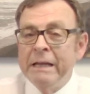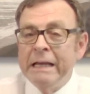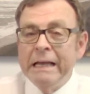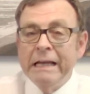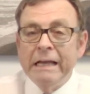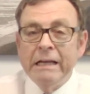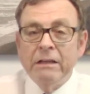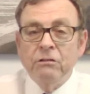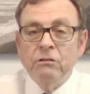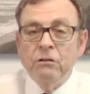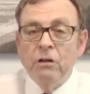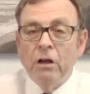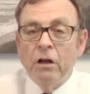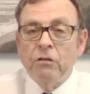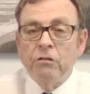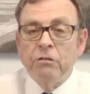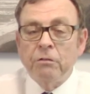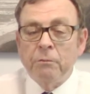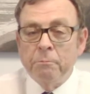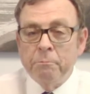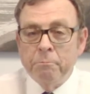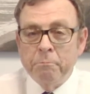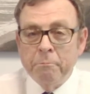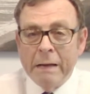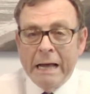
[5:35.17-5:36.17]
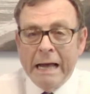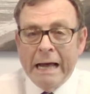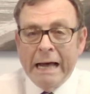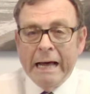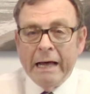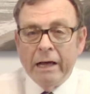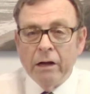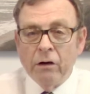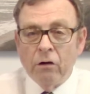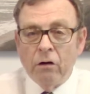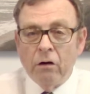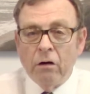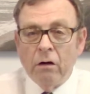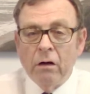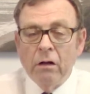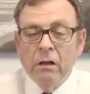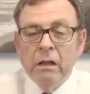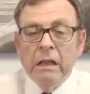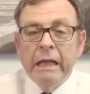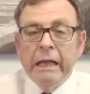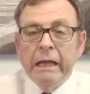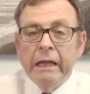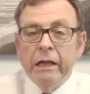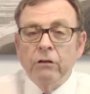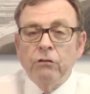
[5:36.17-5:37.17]
It doesn't matter.
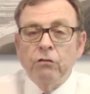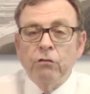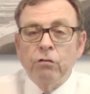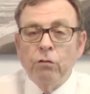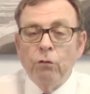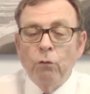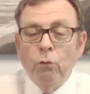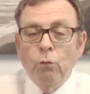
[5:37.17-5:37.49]
It's the